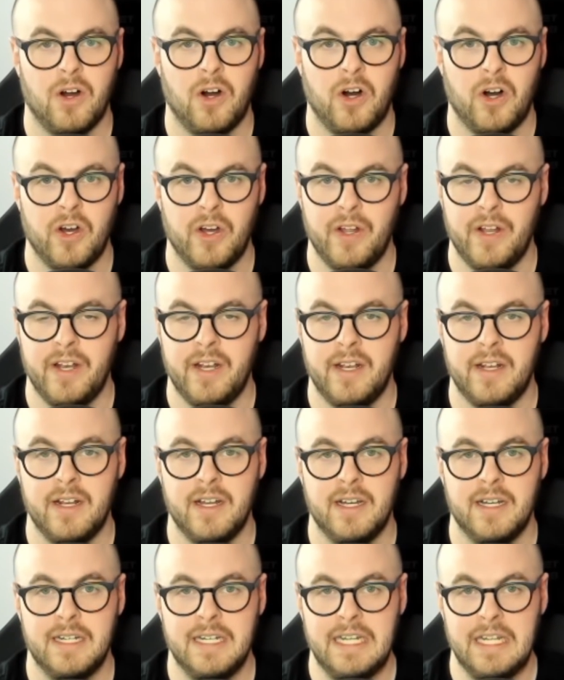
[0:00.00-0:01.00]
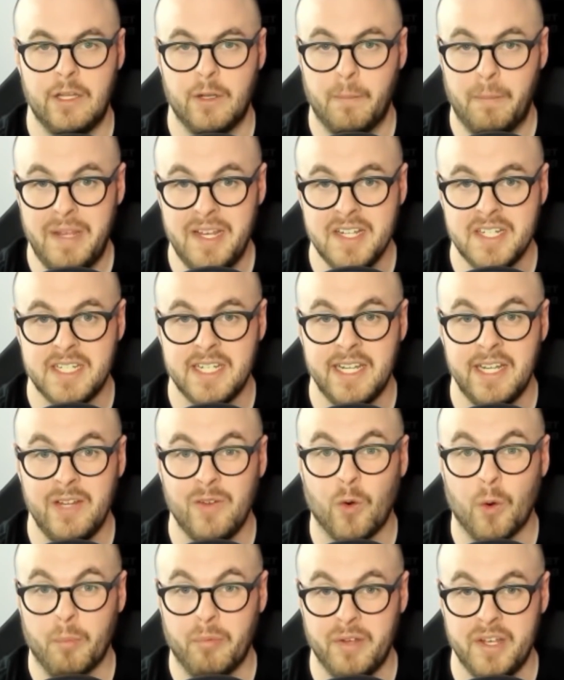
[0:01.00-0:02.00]
on either PC
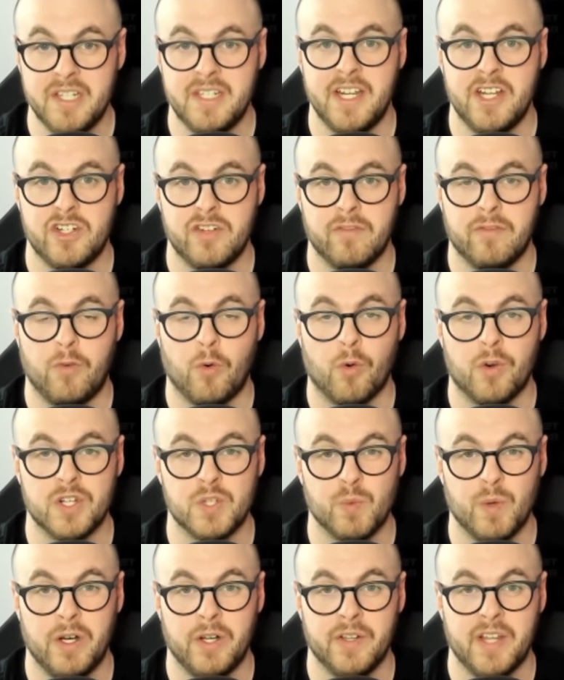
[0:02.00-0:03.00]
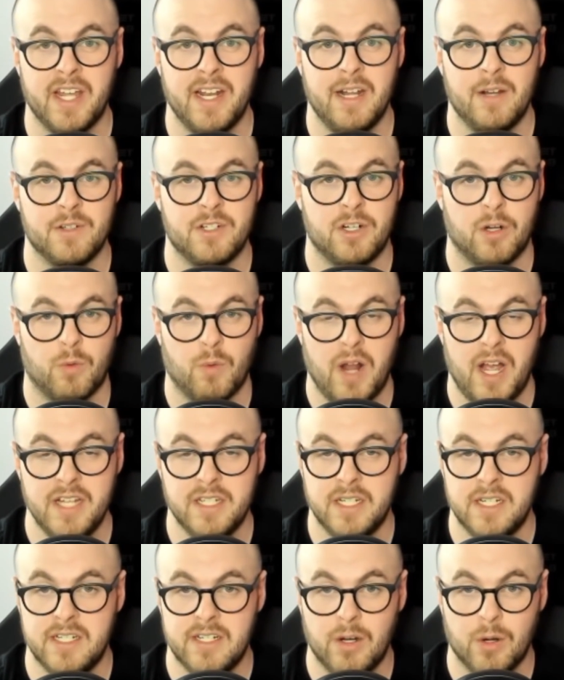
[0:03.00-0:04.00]
or PlayStation 4 as well. They announced
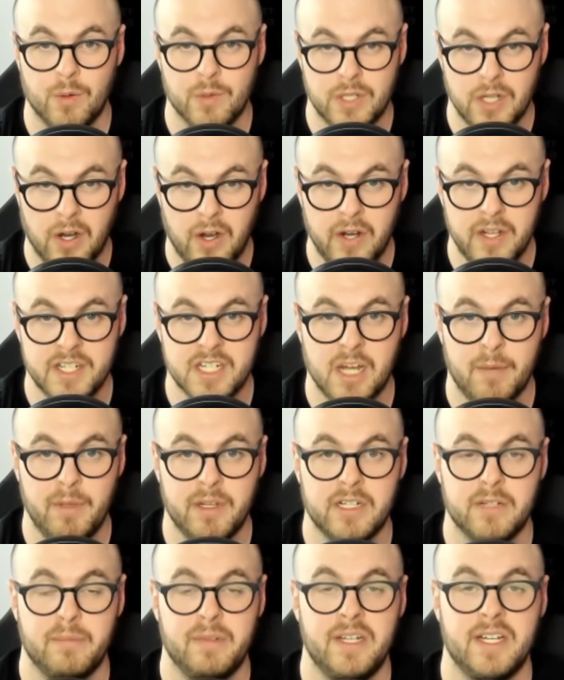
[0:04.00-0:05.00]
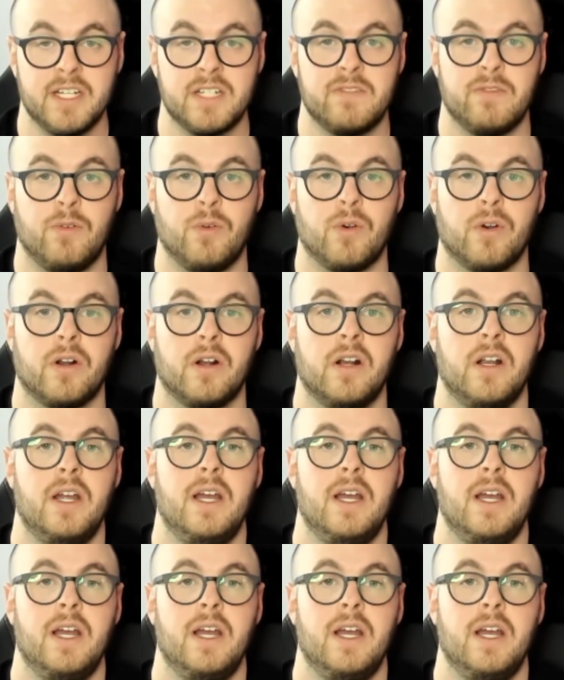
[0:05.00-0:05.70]
Horizon Zero Dawn is coming to PS4.